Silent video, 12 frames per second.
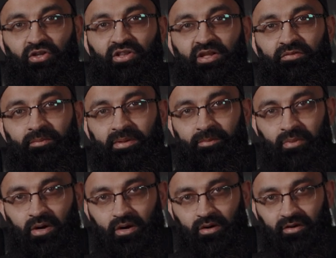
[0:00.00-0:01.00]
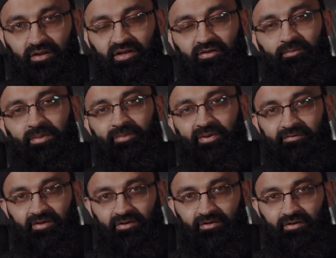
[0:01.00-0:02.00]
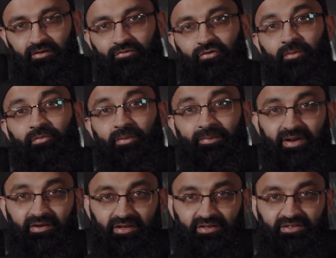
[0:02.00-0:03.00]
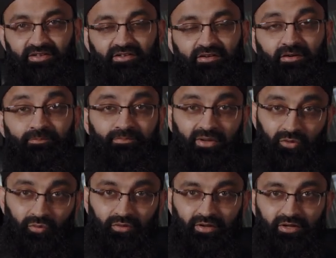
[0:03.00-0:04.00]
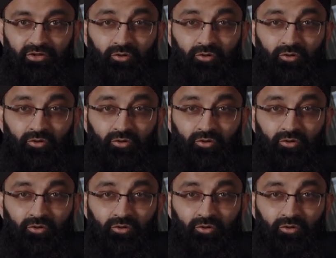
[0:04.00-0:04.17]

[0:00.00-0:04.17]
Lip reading: they will be barred, they will be prevented from repentance. Yatakabbarun.